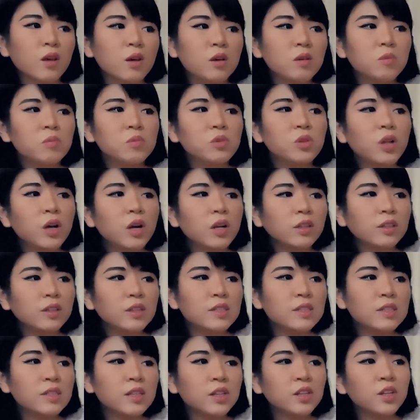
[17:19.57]
Mulan
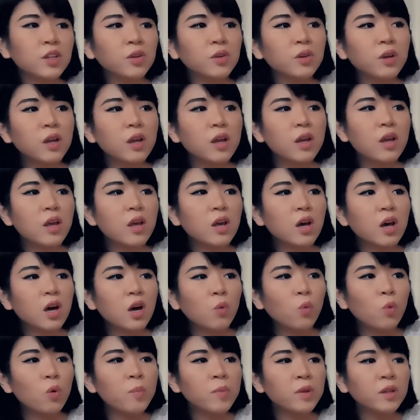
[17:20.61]
continued, "A
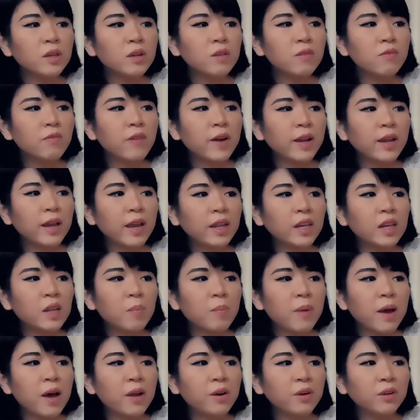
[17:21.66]
woman can fight any
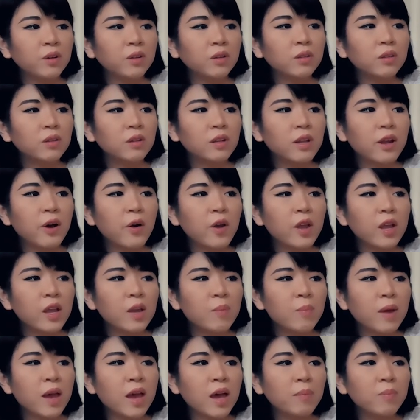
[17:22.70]
battle. Now I am
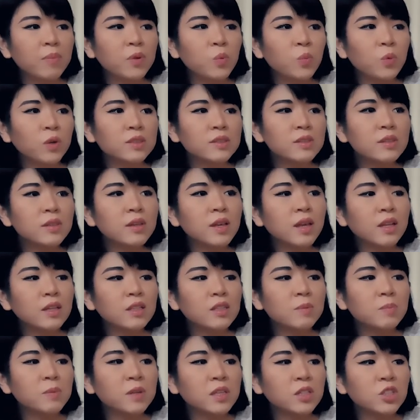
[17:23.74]
happy once again to
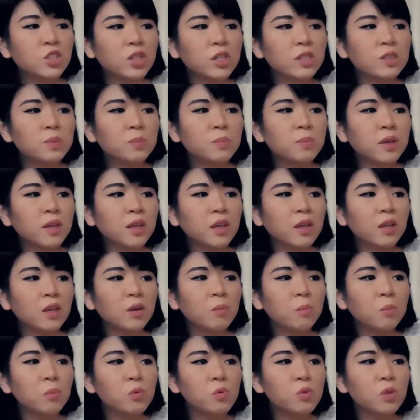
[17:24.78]
be just me,
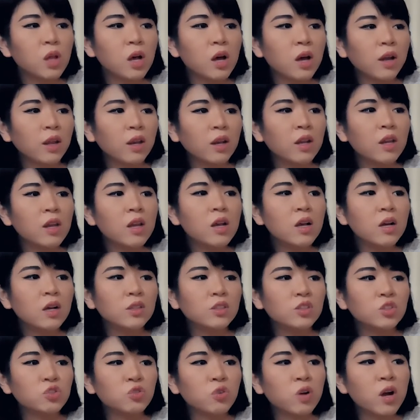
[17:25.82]
Mulan, a
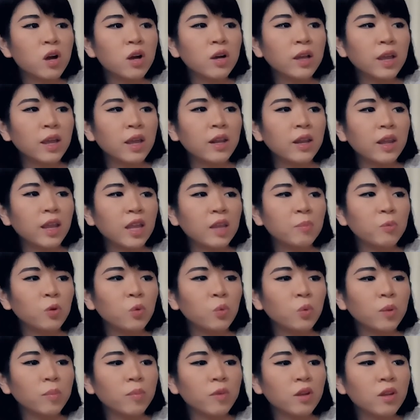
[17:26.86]
strong and able
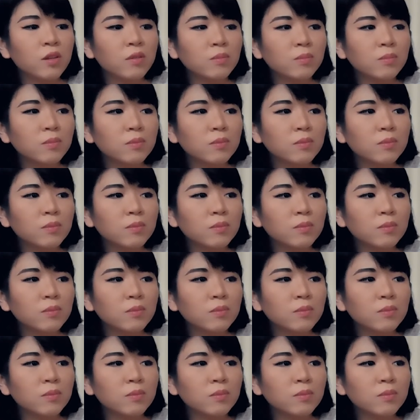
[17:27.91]
woman."